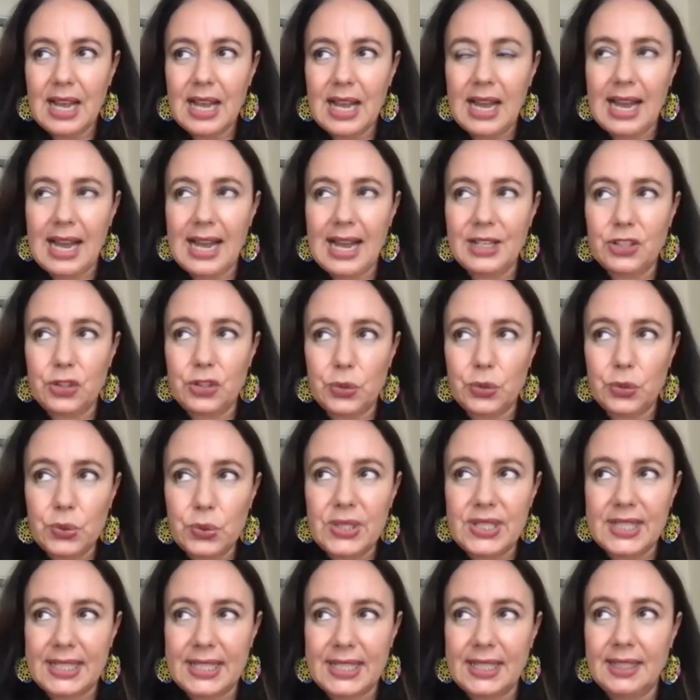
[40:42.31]
I do
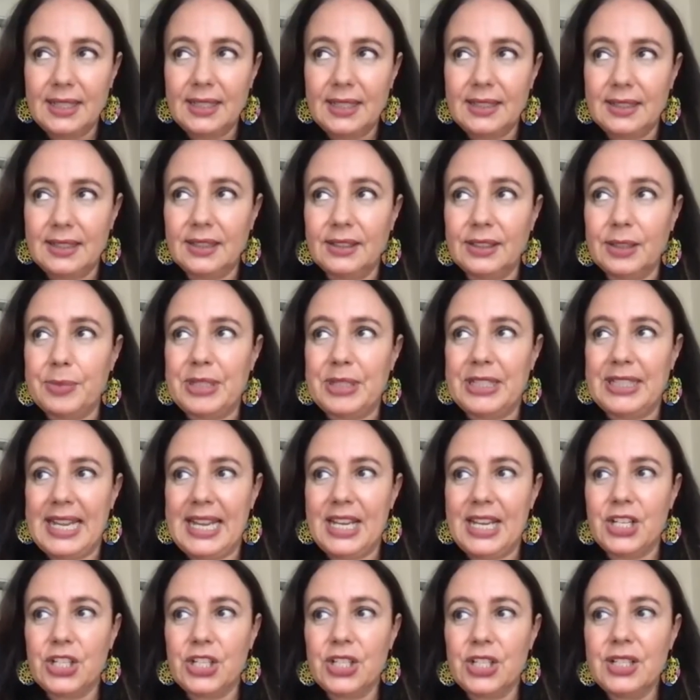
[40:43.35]
see the
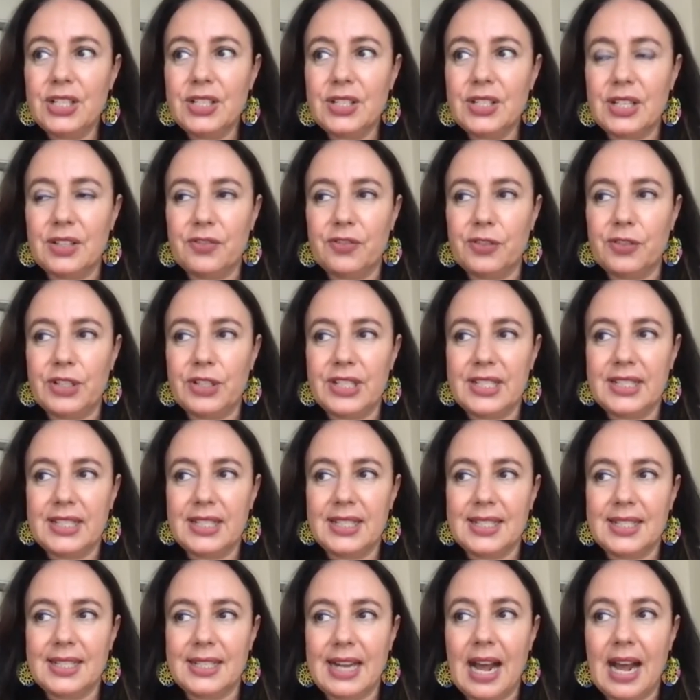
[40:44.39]
limitations. And for
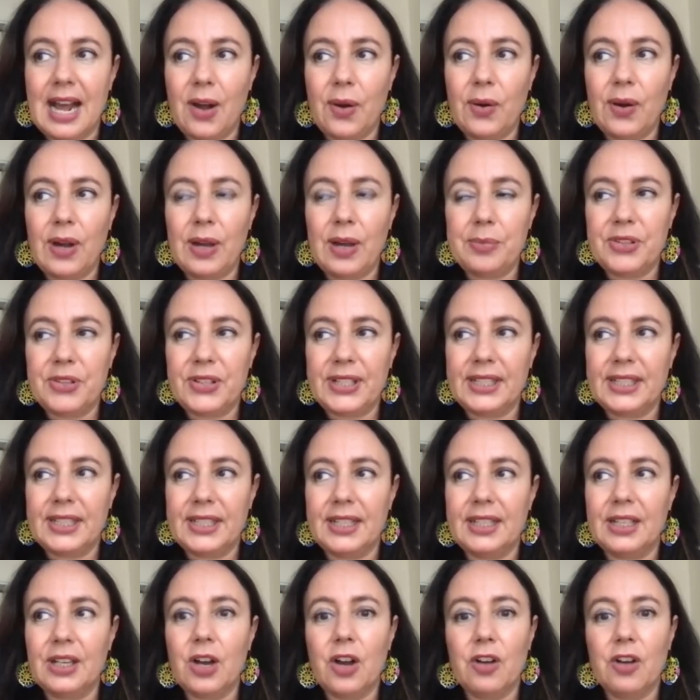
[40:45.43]
instance, now I'm
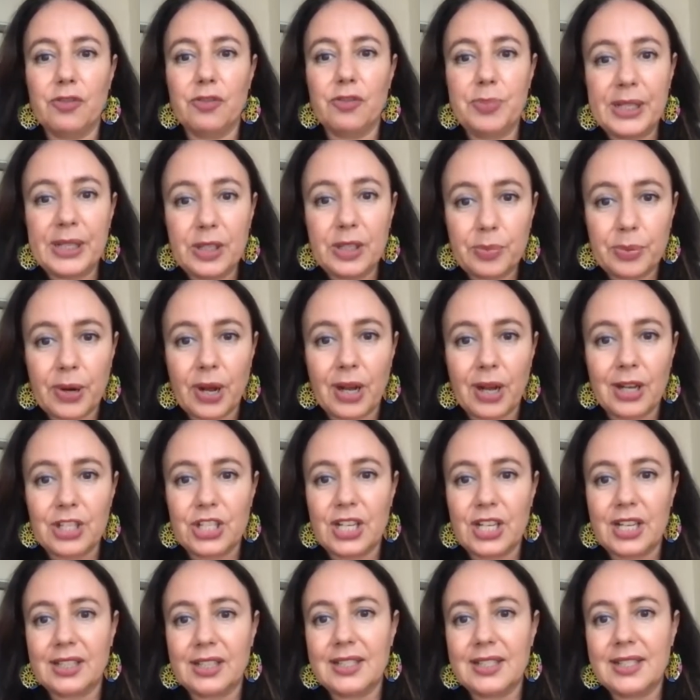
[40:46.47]
thinking of bigger
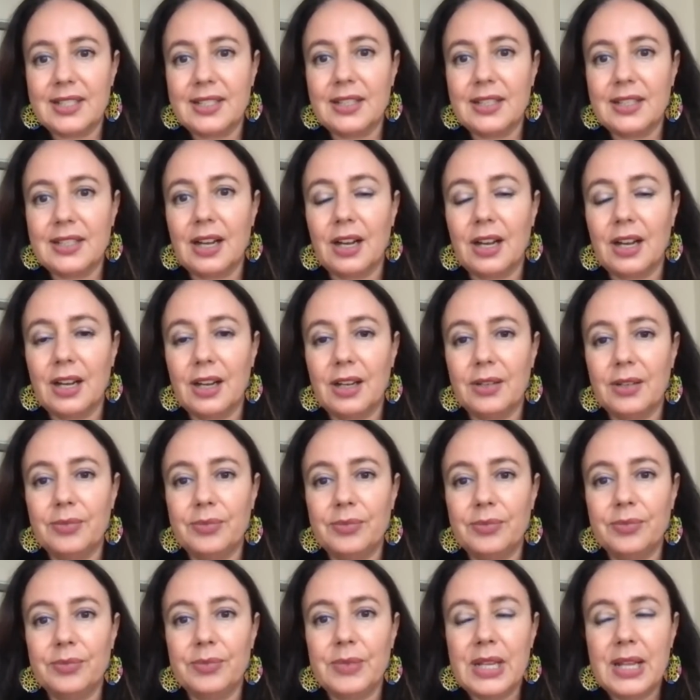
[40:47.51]
projects
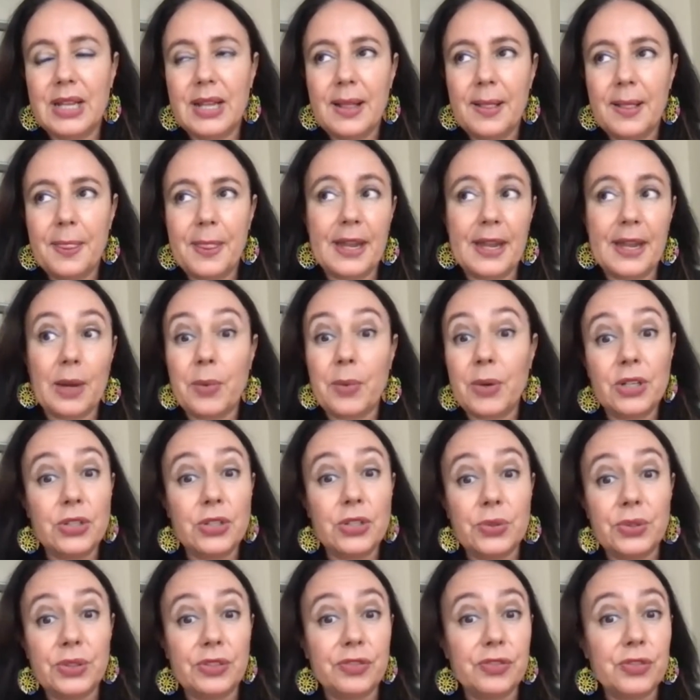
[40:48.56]
that I want to
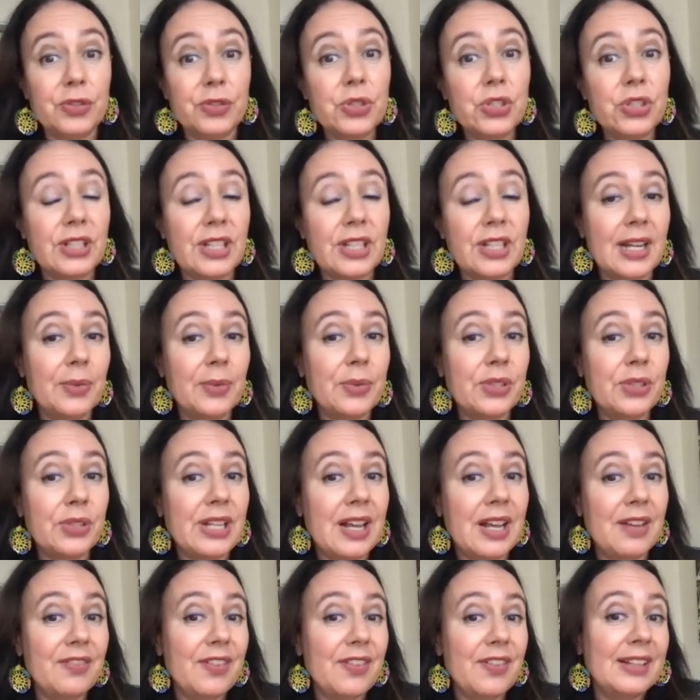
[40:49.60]
do in the future that I wouldn't
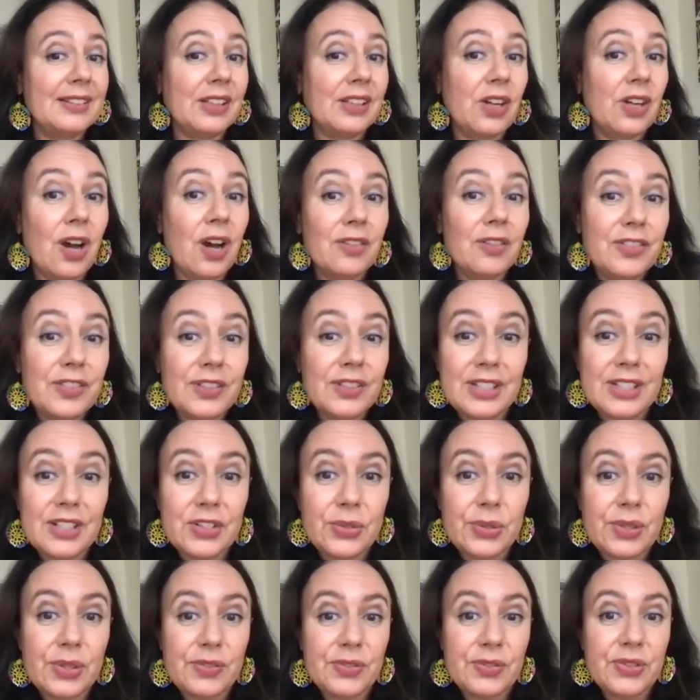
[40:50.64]
have had the confidence
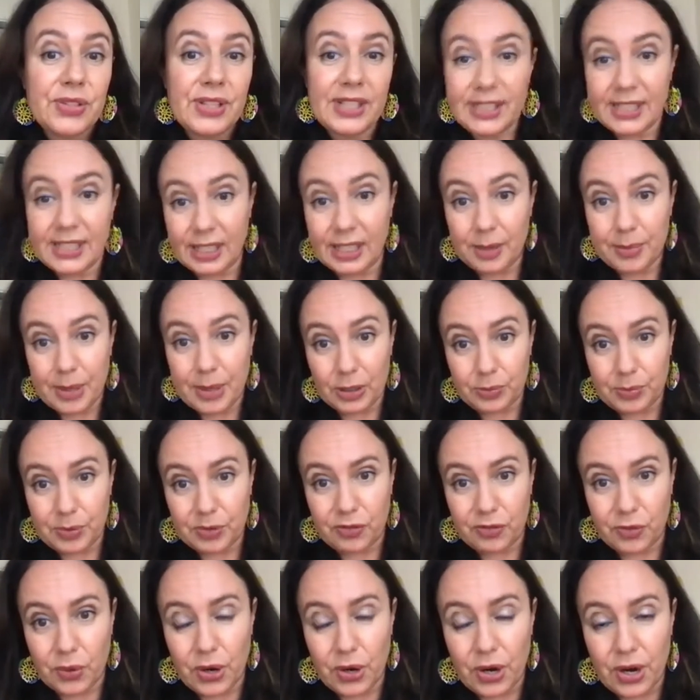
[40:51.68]
to even thinking about
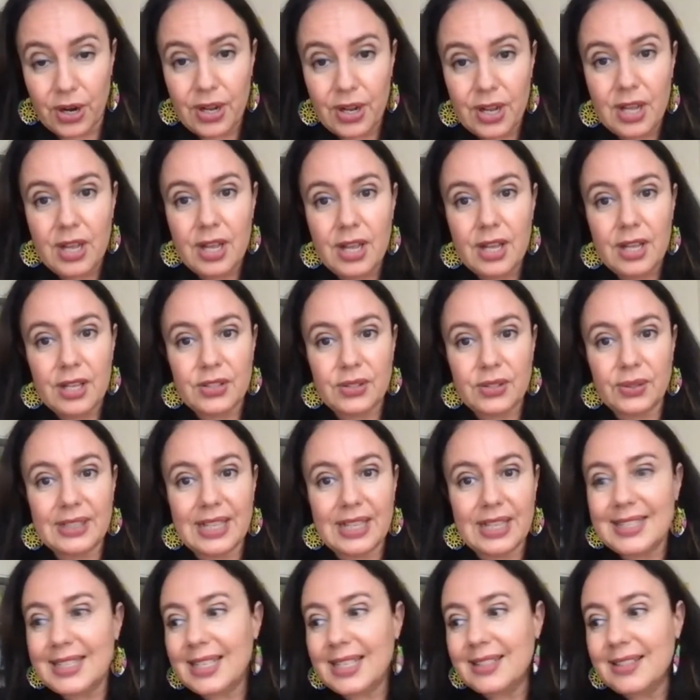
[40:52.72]
before. So in
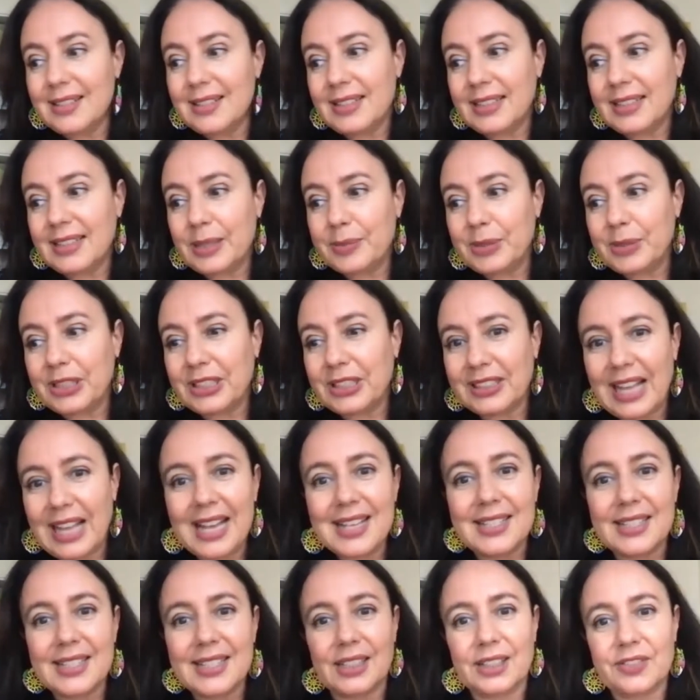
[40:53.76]
that sense, I think I'm a
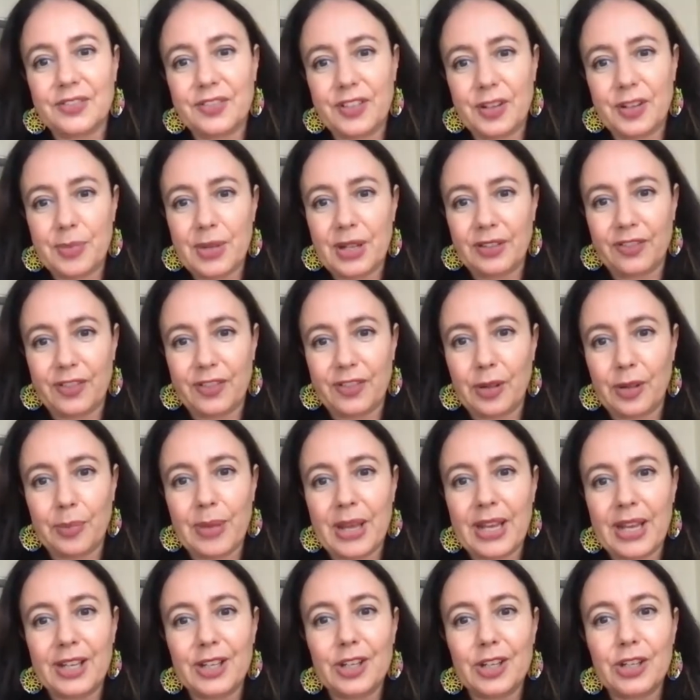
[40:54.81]
classic female
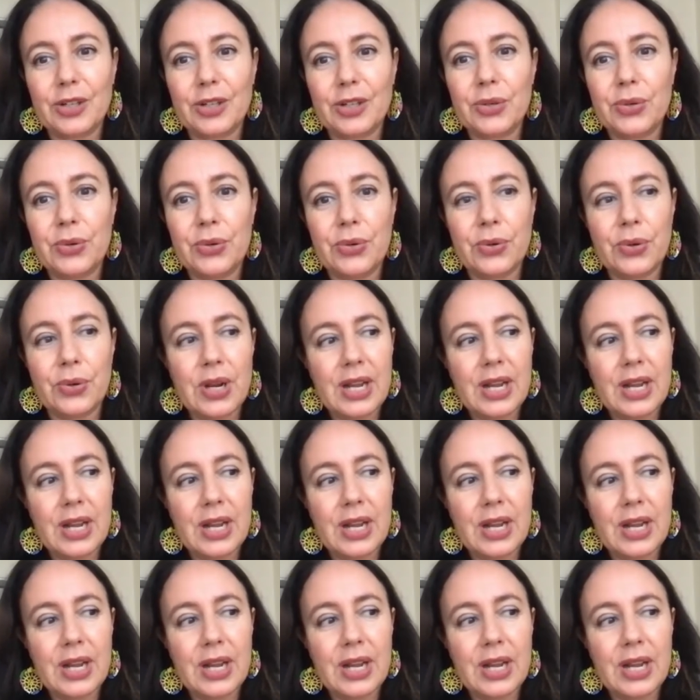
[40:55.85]
filmmaker who